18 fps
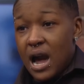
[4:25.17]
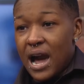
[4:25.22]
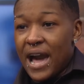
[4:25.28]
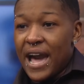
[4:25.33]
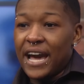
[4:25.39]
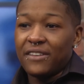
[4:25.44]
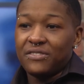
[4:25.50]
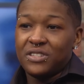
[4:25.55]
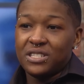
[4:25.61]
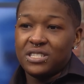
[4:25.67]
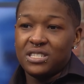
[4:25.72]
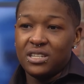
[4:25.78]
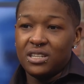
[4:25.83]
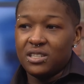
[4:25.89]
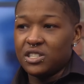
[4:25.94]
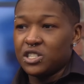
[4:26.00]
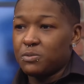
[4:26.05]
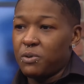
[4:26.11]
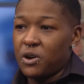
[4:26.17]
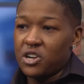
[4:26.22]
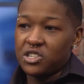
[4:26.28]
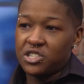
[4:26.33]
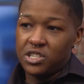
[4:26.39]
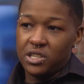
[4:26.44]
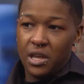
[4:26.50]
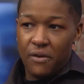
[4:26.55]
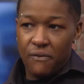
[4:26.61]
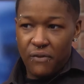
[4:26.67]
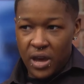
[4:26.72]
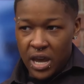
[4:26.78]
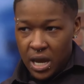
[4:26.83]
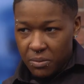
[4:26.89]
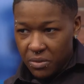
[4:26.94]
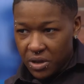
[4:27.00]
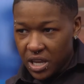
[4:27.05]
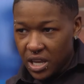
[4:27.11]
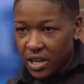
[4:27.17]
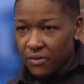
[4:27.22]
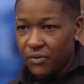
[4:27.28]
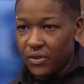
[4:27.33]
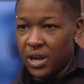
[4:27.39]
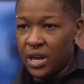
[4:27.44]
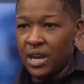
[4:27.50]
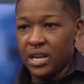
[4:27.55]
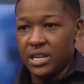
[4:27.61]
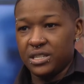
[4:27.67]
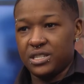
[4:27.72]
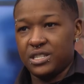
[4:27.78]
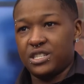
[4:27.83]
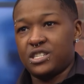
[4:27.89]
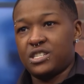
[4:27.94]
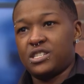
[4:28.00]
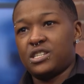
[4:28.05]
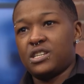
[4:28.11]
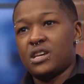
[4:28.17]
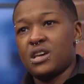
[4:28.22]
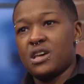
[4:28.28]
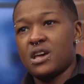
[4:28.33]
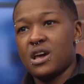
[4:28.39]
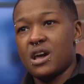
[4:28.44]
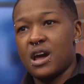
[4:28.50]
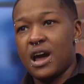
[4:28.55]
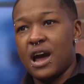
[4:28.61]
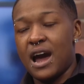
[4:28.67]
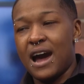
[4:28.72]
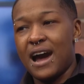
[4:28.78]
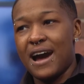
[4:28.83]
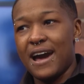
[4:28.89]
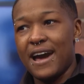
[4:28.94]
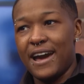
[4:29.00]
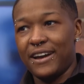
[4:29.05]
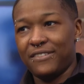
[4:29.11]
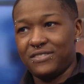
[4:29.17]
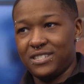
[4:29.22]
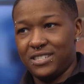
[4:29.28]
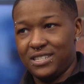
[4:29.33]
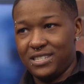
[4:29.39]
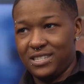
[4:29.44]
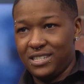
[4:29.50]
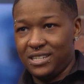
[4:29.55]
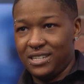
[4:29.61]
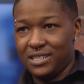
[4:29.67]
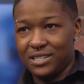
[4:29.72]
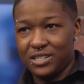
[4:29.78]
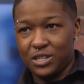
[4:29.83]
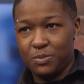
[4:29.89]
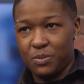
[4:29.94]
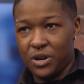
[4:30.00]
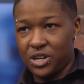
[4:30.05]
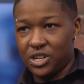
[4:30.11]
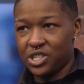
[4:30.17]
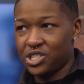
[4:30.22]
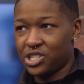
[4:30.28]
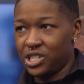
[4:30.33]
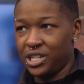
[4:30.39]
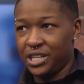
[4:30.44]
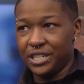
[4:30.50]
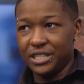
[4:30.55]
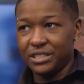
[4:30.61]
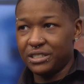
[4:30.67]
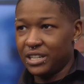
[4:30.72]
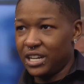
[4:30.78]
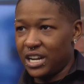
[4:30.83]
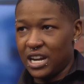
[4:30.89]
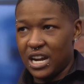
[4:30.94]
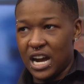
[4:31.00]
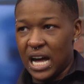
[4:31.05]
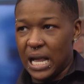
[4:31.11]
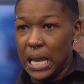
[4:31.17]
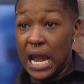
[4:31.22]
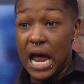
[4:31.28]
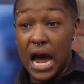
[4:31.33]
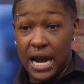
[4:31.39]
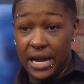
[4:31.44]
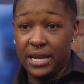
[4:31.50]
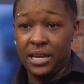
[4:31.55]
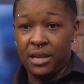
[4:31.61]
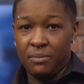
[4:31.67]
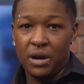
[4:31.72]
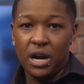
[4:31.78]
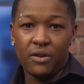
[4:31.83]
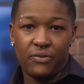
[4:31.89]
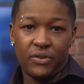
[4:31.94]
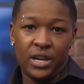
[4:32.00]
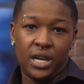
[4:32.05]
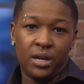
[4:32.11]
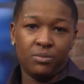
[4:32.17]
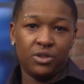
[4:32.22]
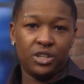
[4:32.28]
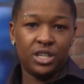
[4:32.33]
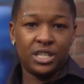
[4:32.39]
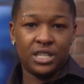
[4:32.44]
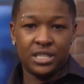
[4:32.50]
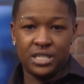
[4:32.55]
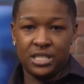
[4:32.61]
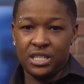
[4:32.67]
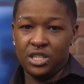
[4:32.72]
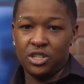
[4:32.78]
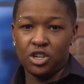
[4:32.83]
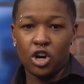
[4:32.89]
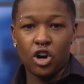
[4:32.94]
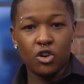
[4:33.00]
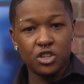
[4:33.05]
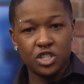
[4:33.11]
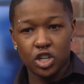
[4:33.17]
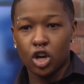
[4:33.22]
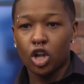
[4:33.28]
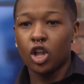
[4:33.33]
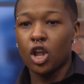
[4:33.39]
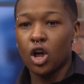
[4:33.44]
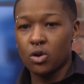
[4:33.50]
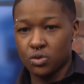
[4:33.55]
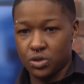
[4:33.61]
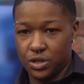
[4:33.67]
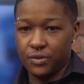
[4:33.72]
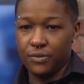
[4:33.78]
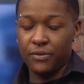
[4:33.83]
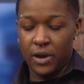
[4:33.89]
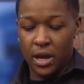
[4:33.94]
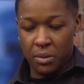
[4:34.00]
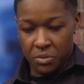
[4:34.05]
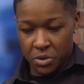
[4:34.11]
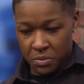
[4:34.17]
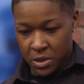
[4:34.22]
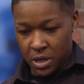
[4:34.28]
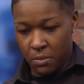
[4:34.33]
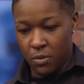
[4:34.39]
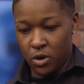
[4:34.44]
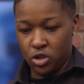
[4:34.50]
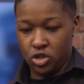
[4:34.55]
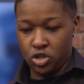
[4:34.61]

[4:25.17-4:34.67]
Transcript: I have to see this person at family events. I have to see this person a lot in my family because you're always a close family member.